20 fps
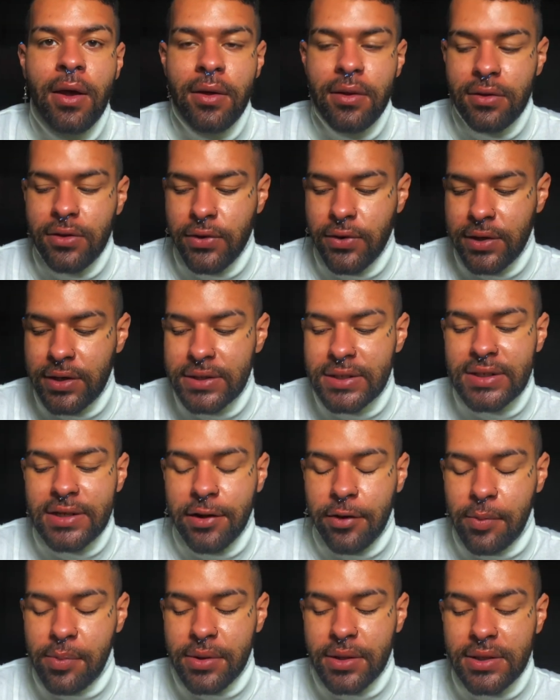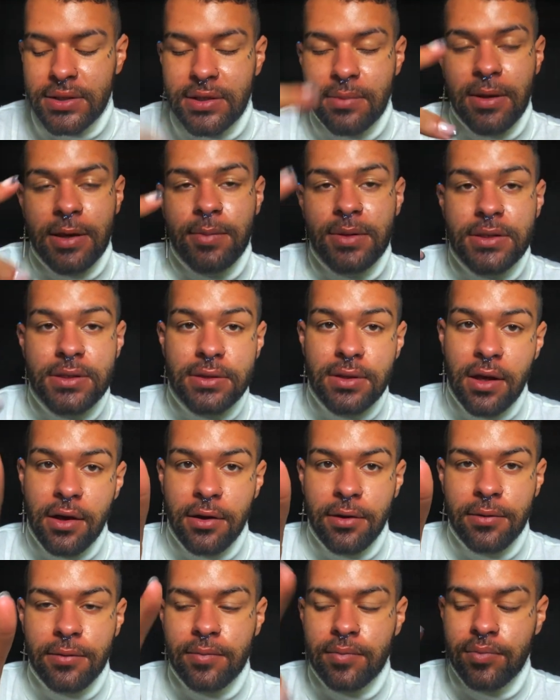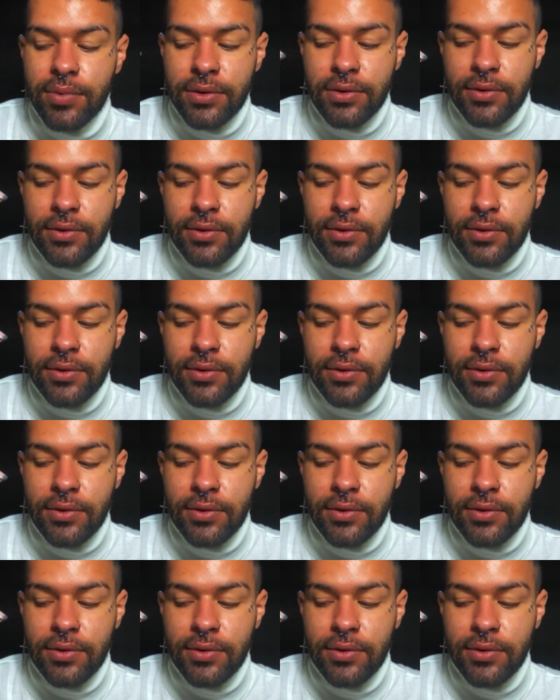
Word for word: they're in a stale place. It may be slow, but